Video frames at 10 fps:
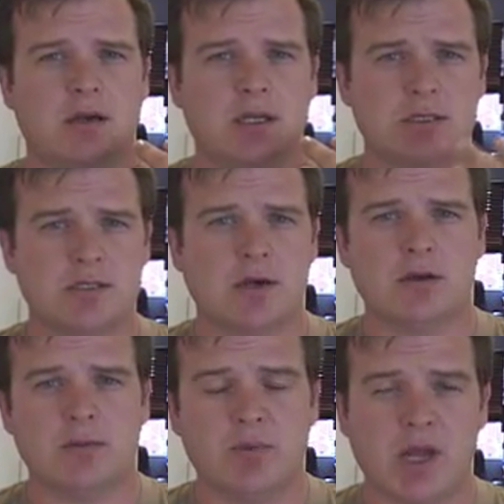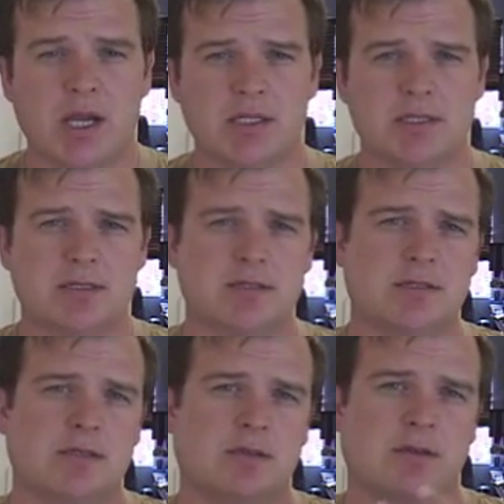installed
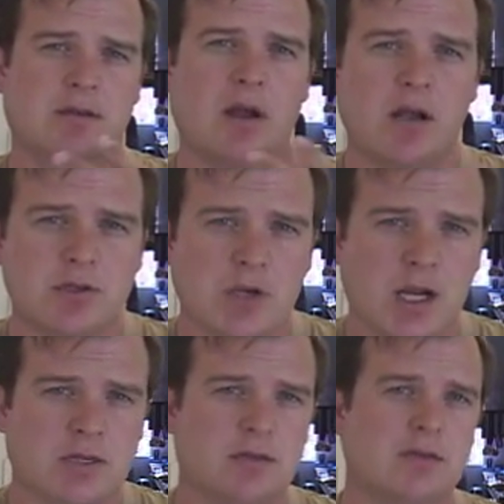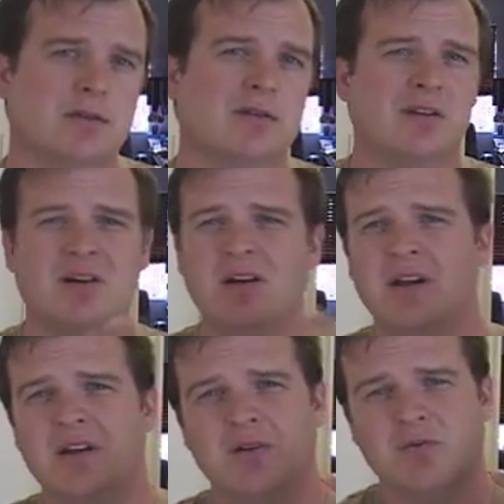appliances, contractor,
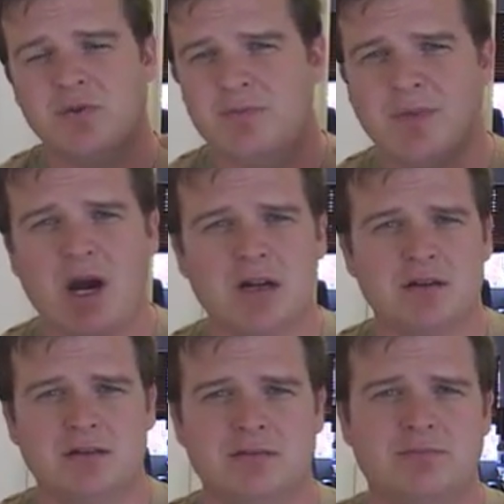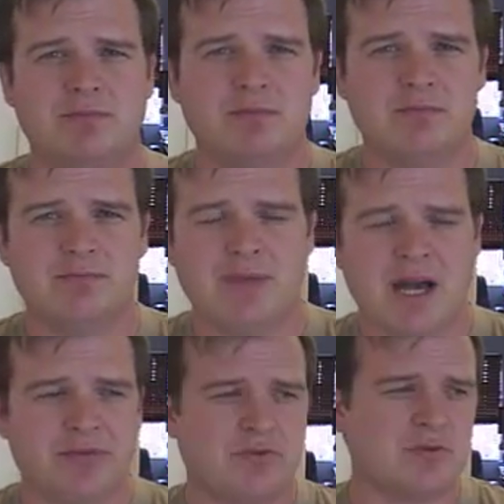remodeled
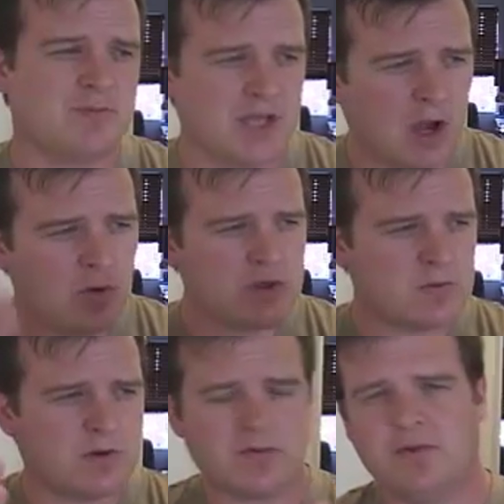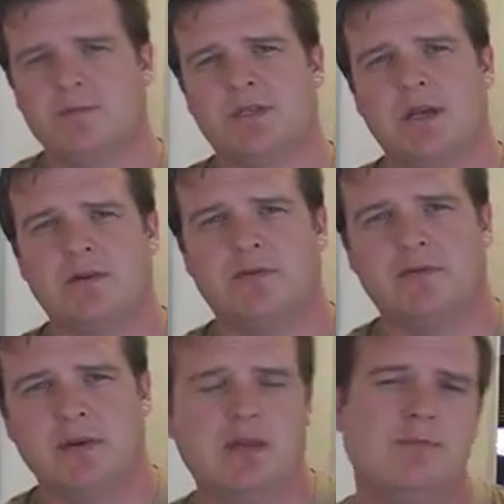bathrooms, but he always worked for himself.
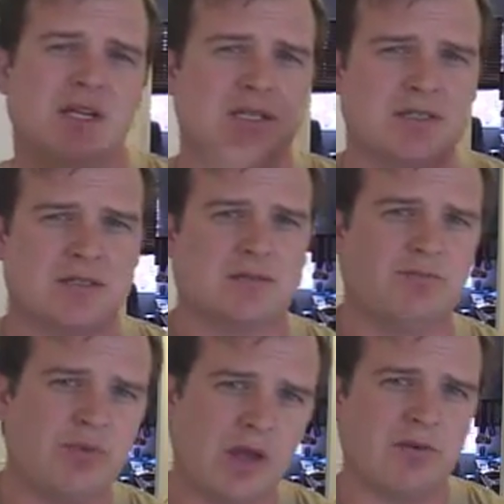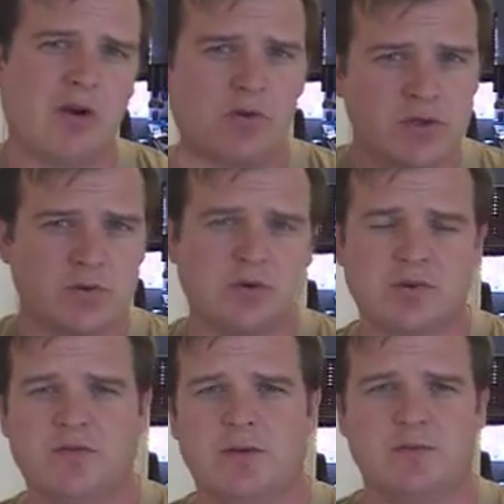And my brother always
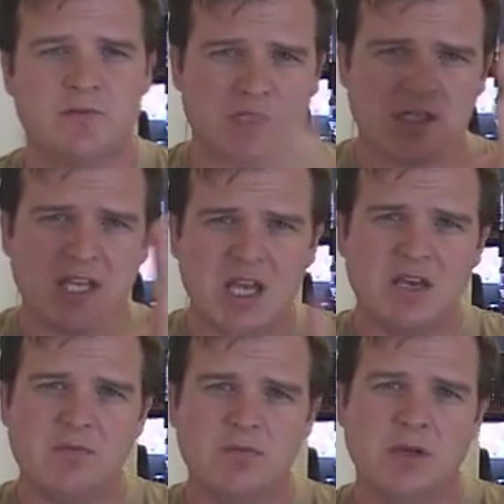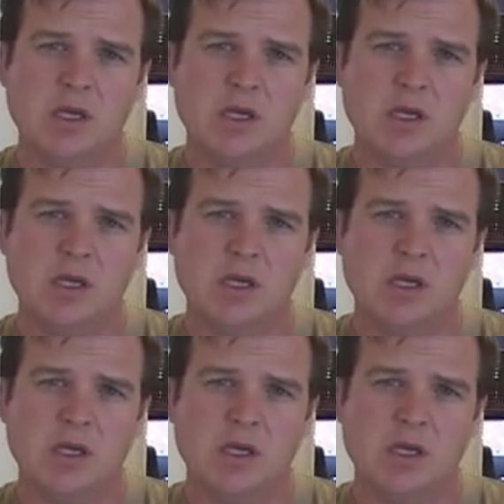worked for him. It was just him